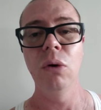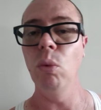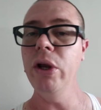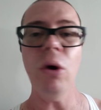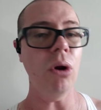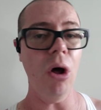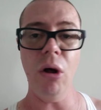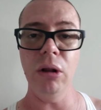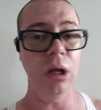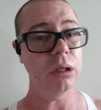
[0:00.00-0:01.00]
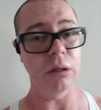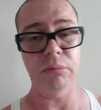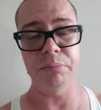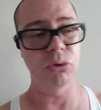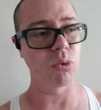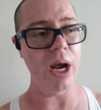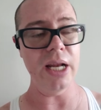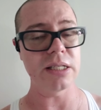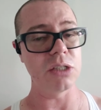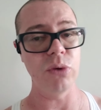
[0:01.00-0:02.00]
We don't all look the
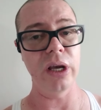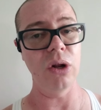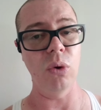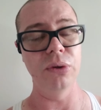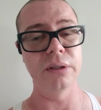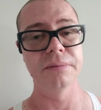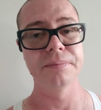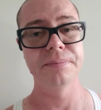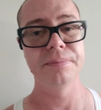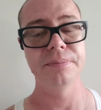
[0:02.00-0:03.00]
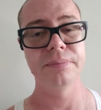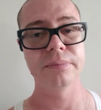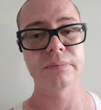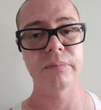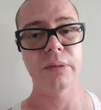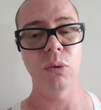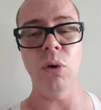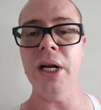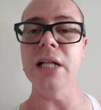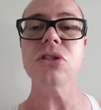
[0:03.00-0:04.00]
greatest as we get older.
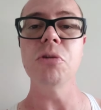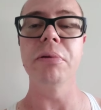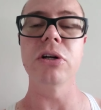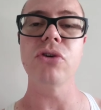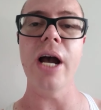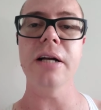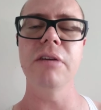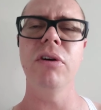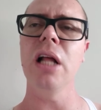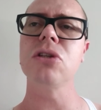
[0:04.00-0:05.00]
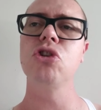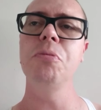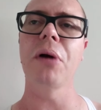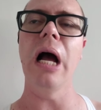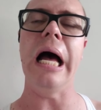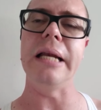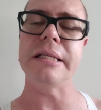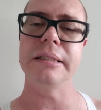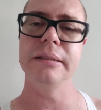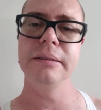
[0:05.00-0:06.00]
We're not super attractive. We're not super hot.
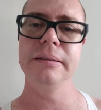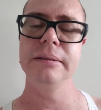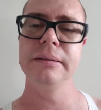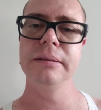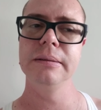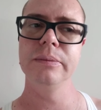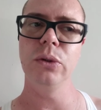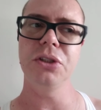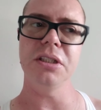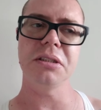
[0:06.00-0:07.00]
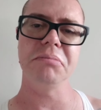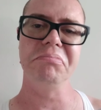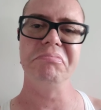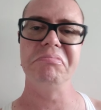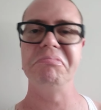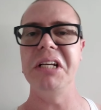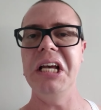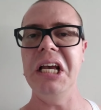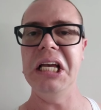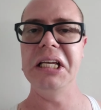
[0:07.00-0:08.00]
We're just,
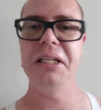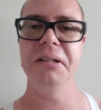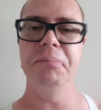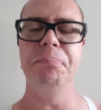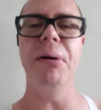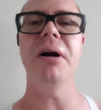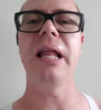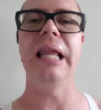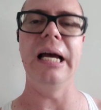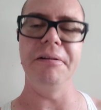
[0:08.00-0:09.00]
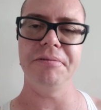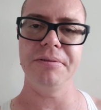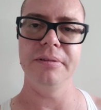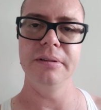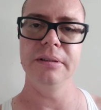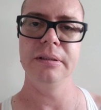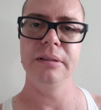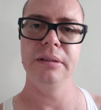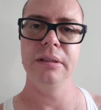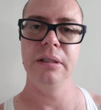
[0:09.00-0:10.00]
part of life.
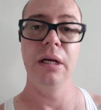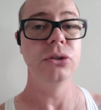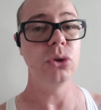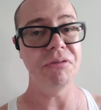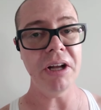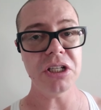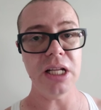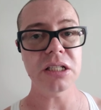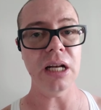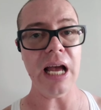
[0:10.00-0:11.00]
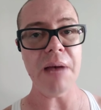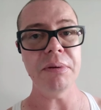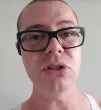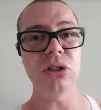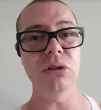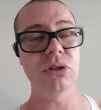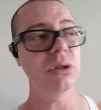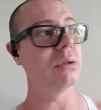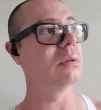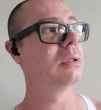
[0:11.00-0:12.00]
So eventually that's going to happen to you
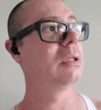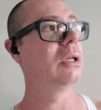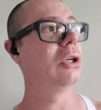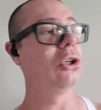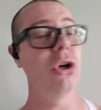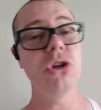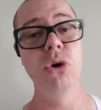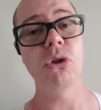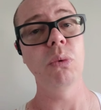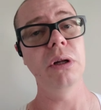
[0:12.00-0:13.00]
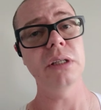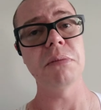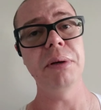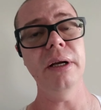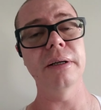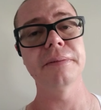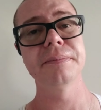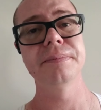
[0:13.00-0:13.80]
too. Your youth will disappear.